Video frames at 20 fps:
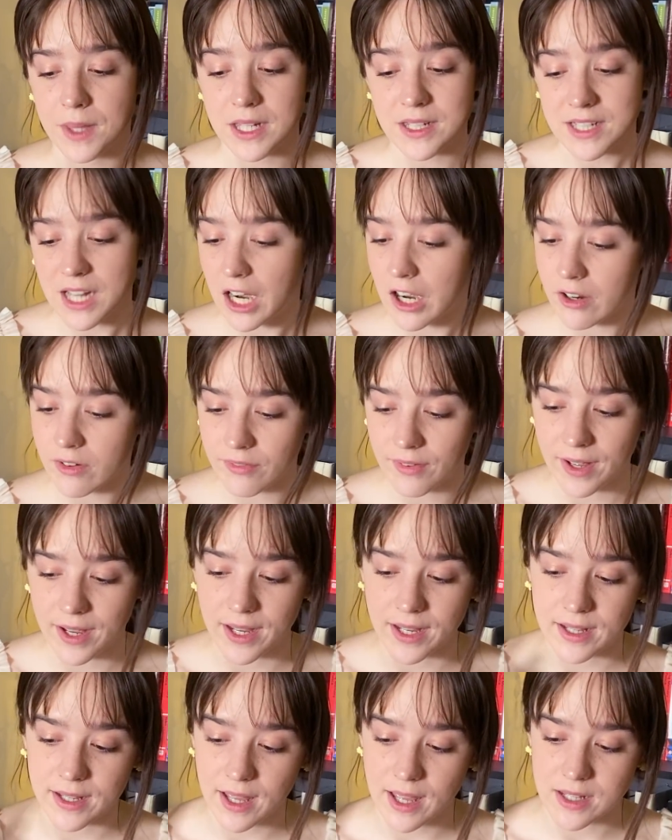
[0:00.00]

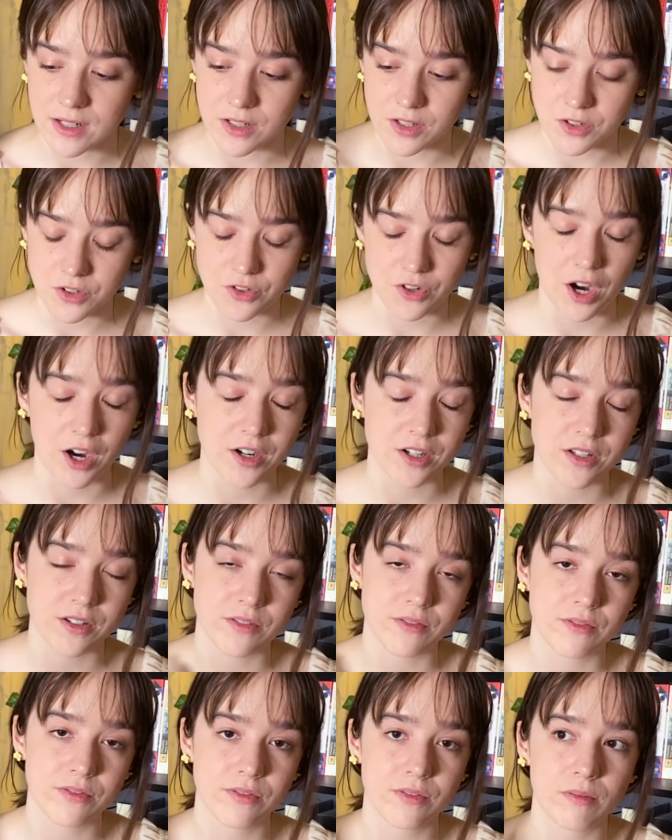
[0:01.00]
terrifying and
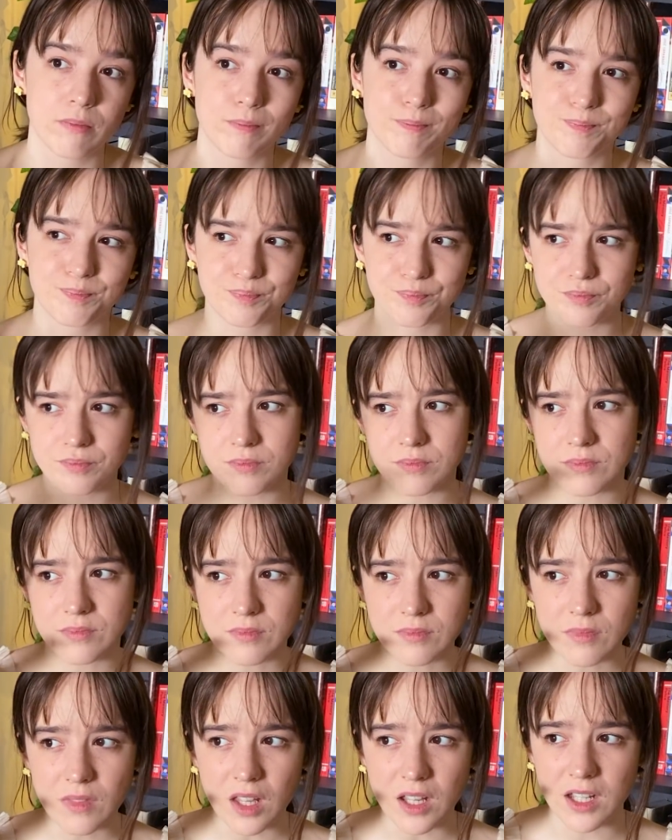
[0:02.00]
destructive
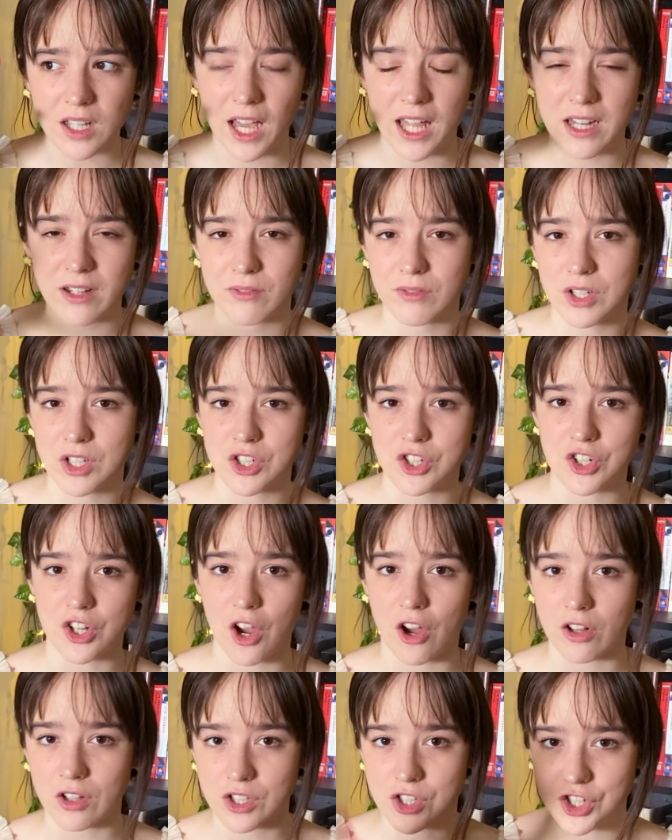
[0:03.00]
kind of
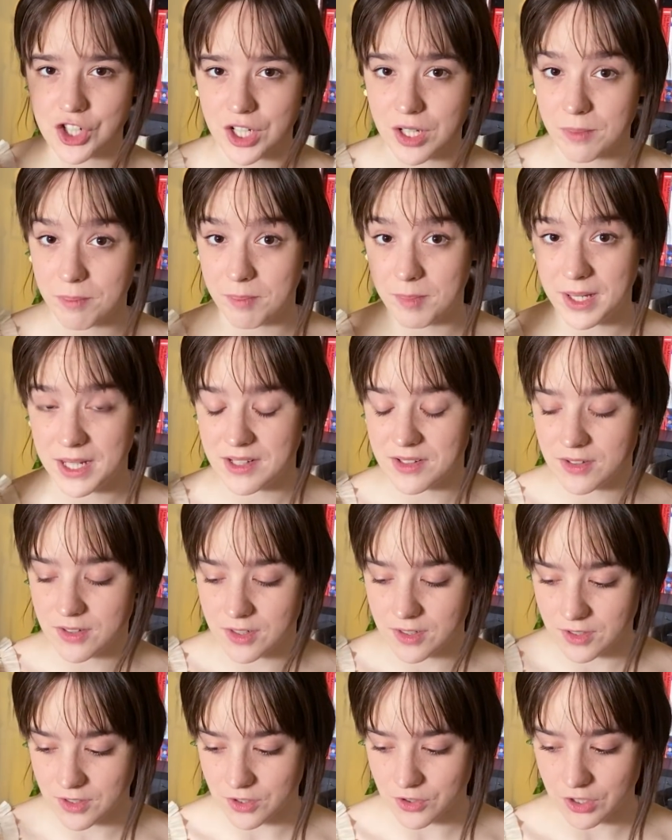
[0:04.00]

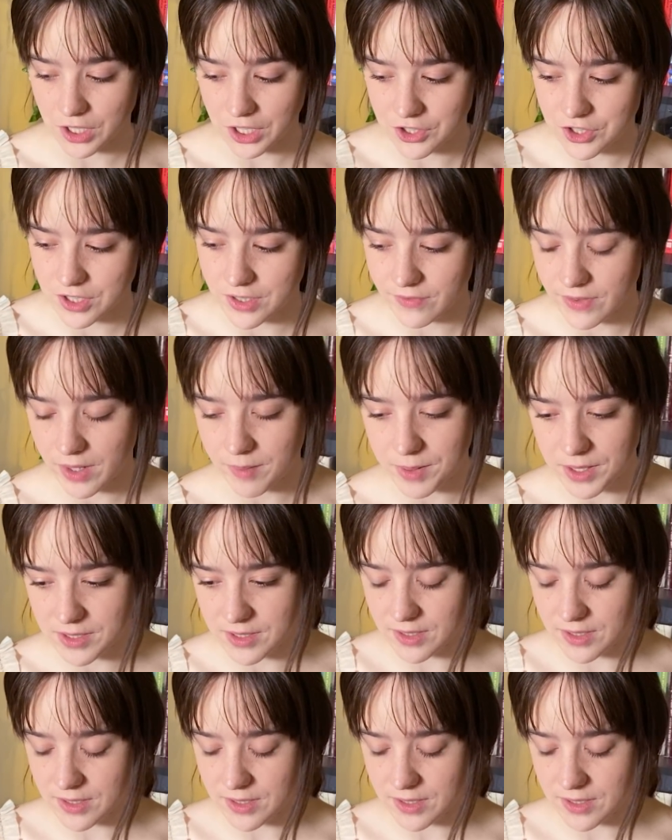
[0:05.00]
geology-based destruction, if that makes